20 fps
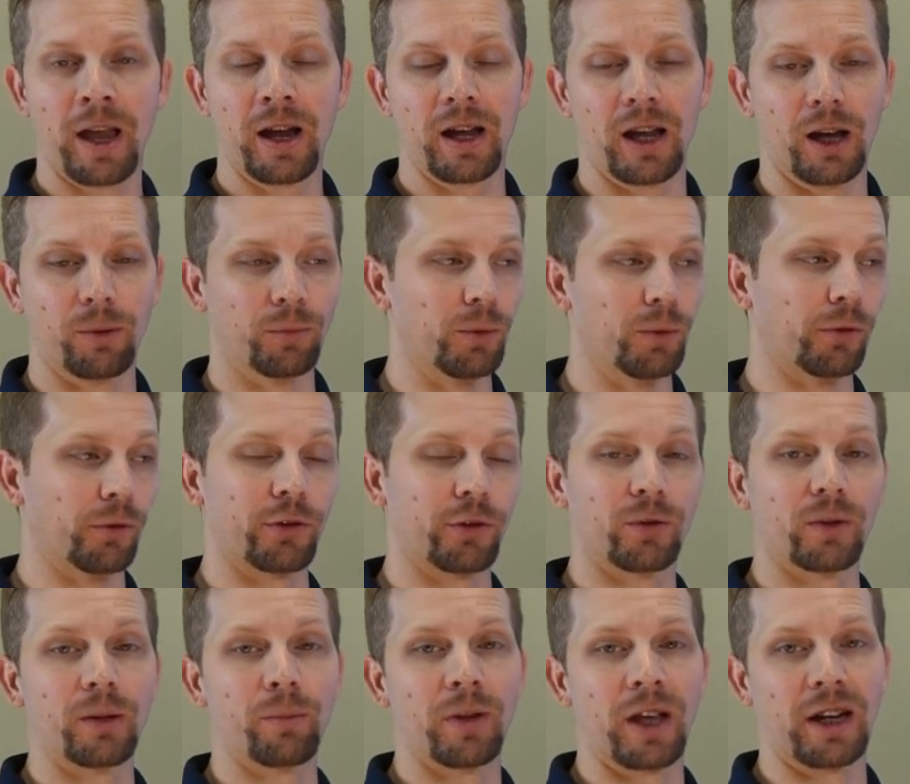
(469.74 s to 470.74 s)
and we will
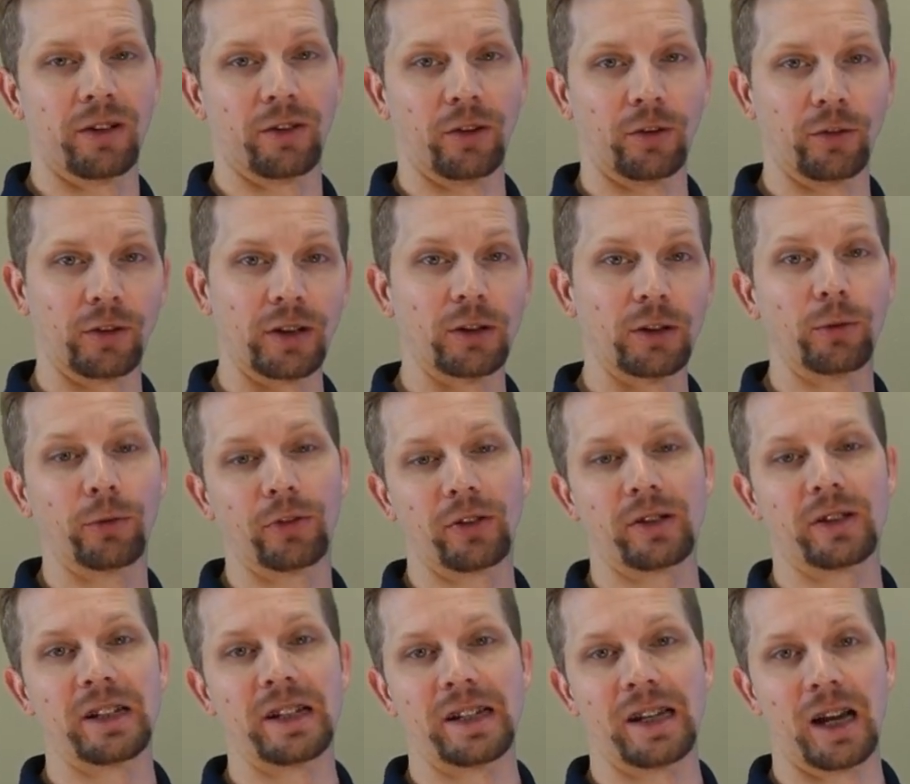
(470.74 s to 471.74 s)
stream that as a single
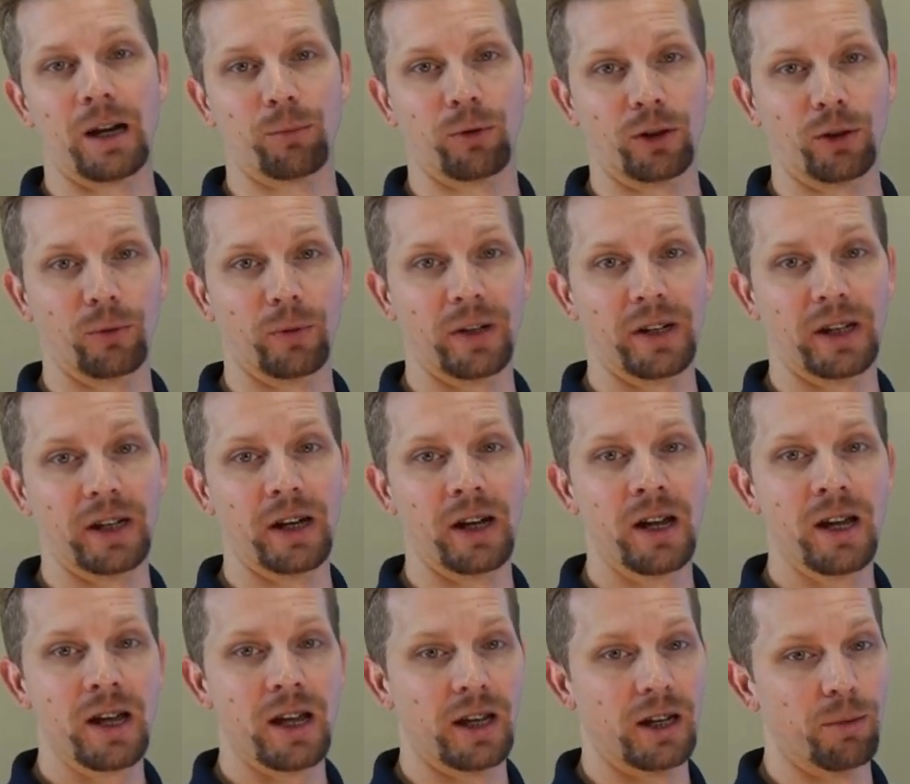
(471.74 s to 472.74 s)
16 camera grid
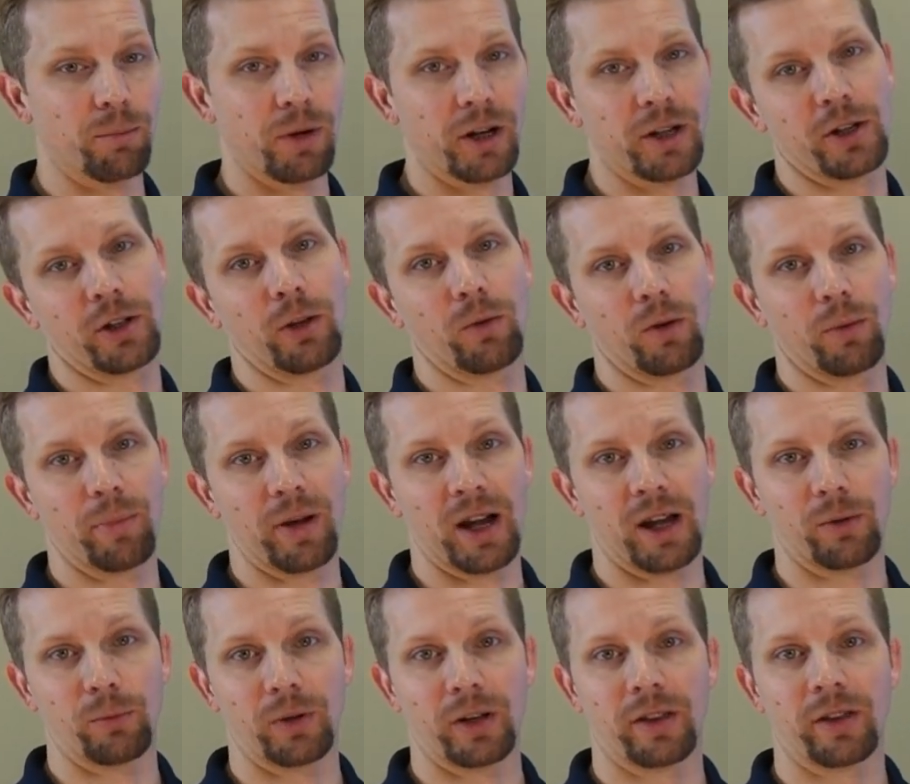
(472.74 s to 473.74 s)
in a much lower
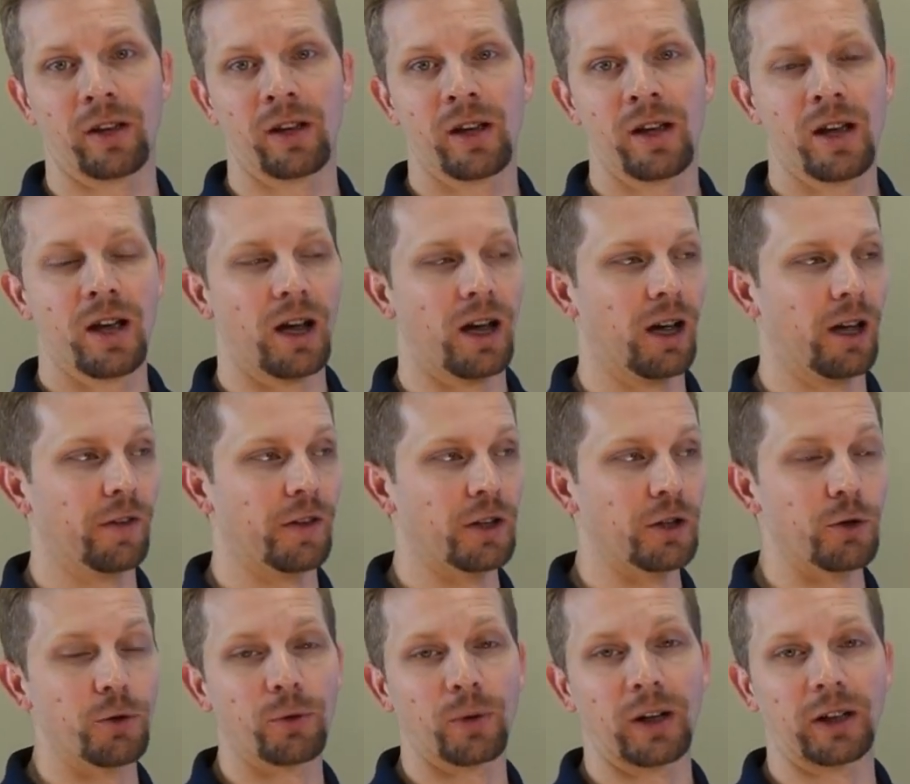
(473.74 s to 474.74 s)
bandwidth than
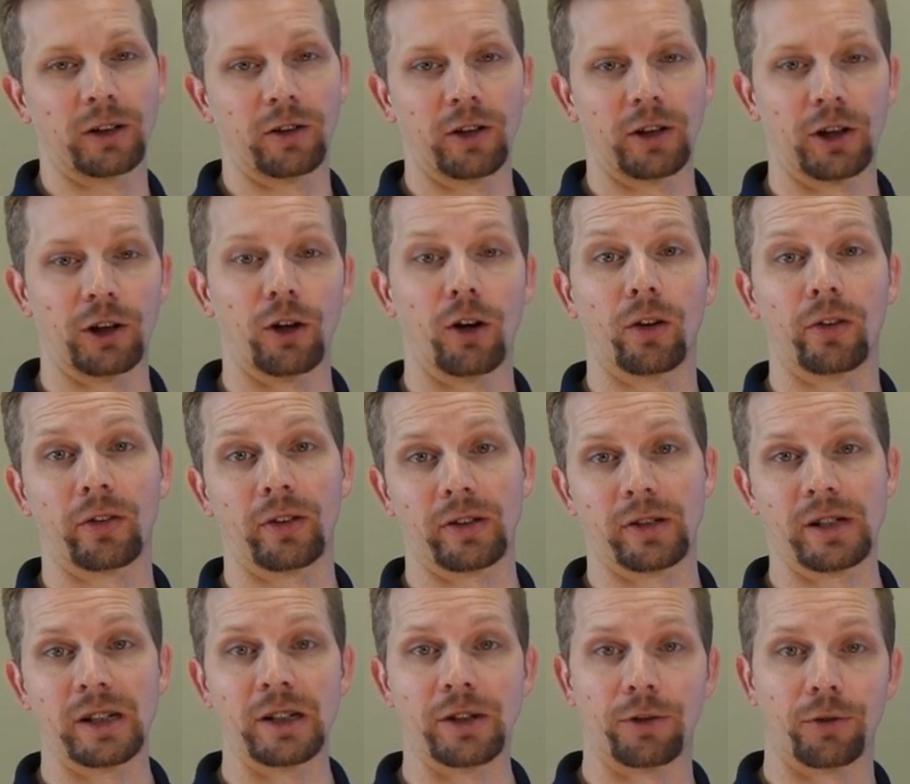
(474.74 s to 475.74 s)
you trying to look at all
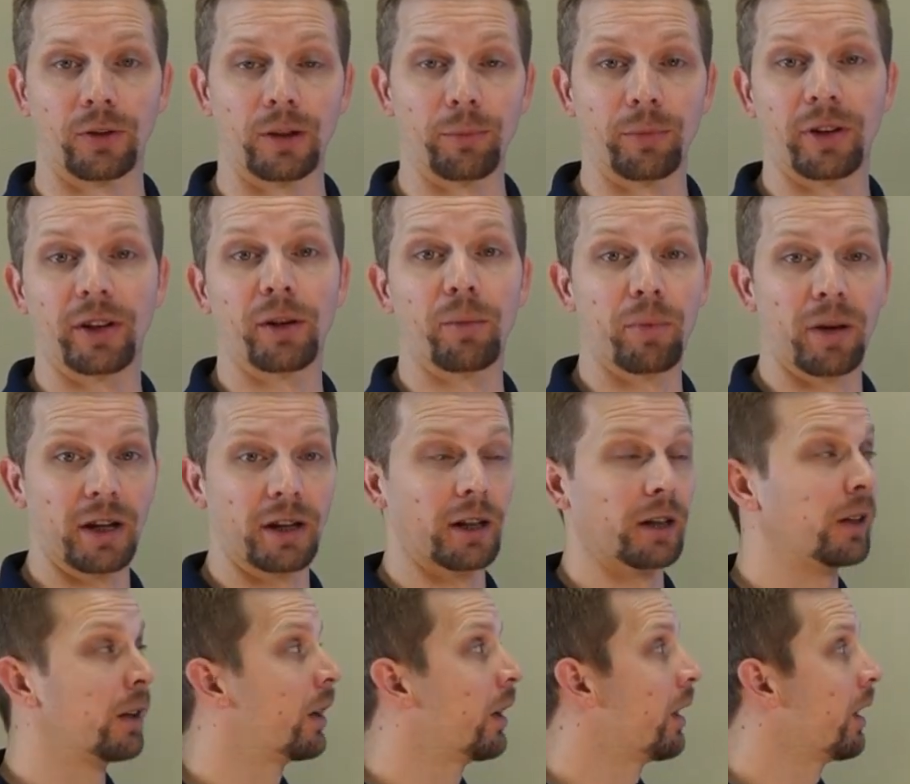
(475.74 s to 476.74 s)
16 streams
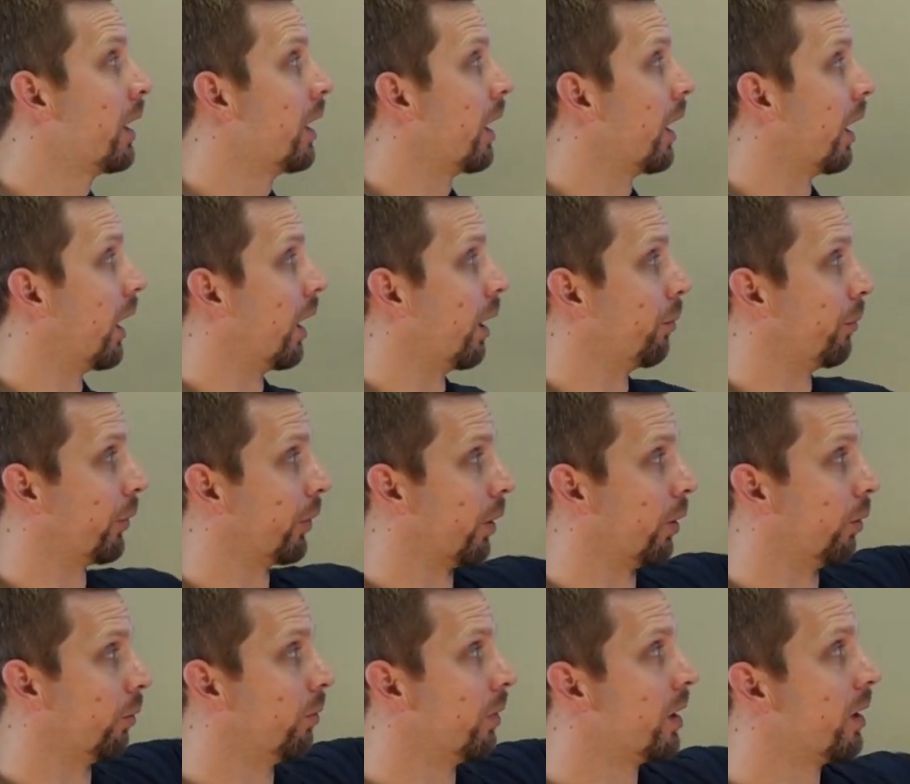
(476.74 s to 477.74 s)
independent.
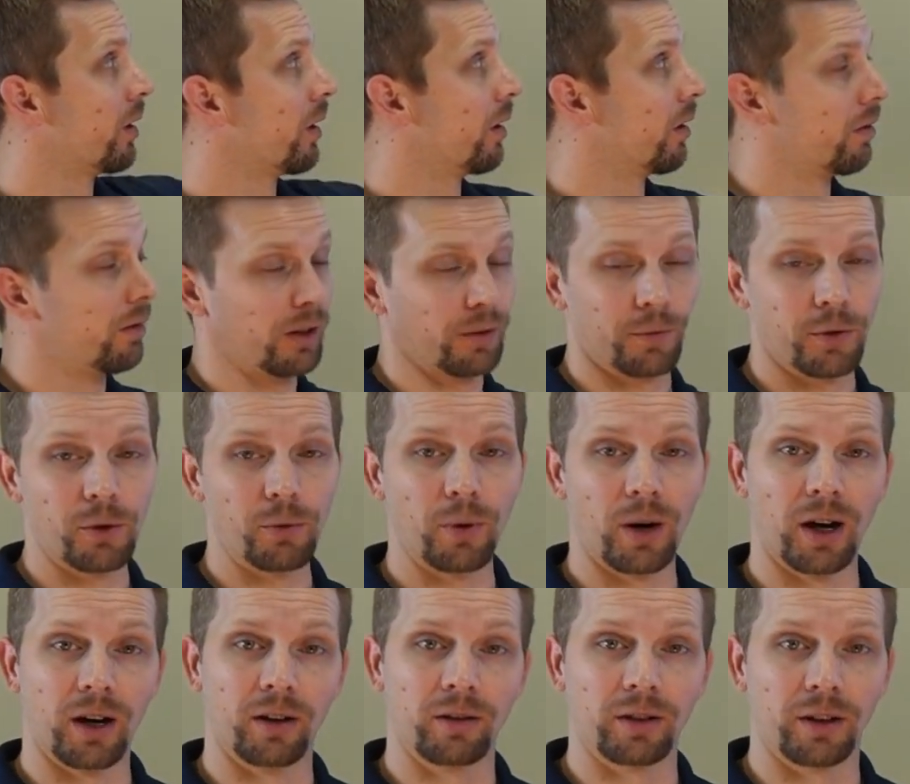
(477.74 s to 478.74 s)
So if
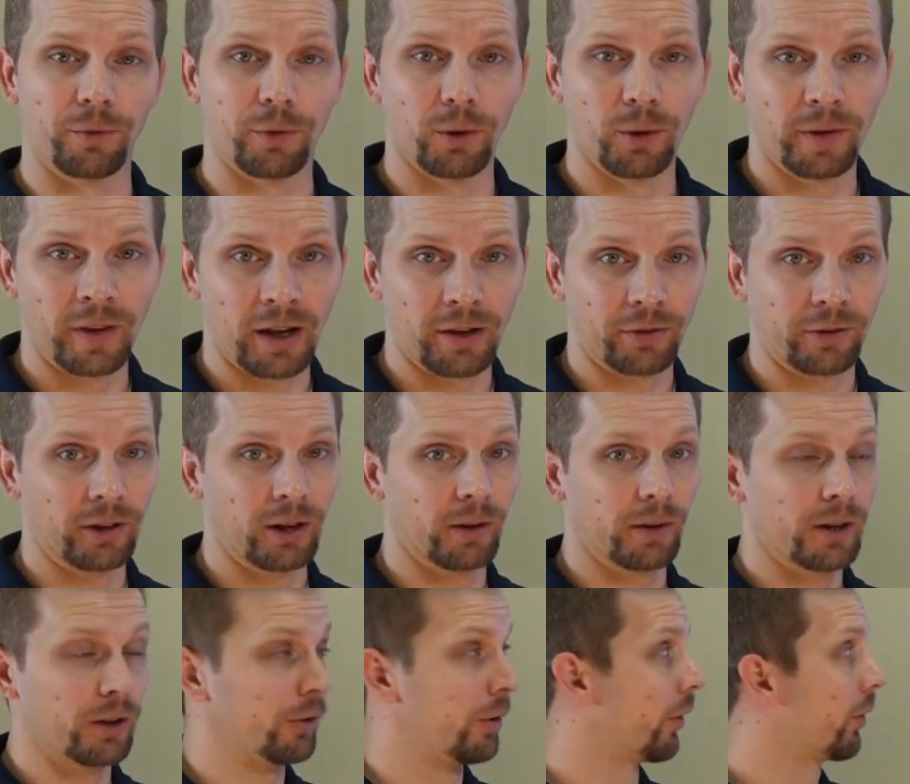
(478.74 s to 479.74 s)
you're in that
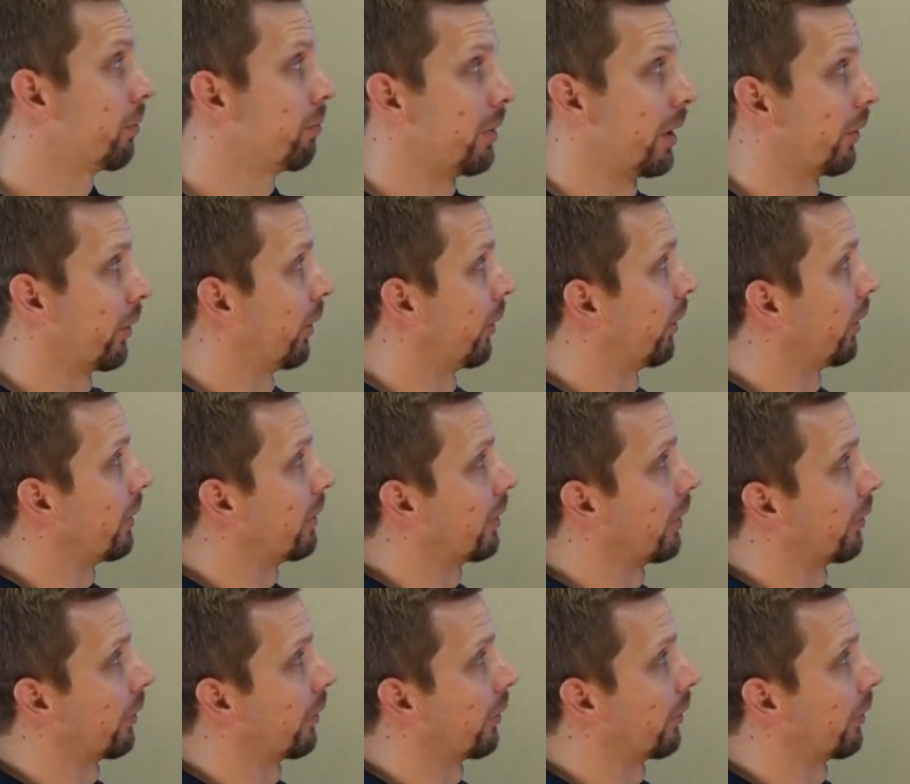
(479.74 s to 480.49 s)
scenario, it's as easy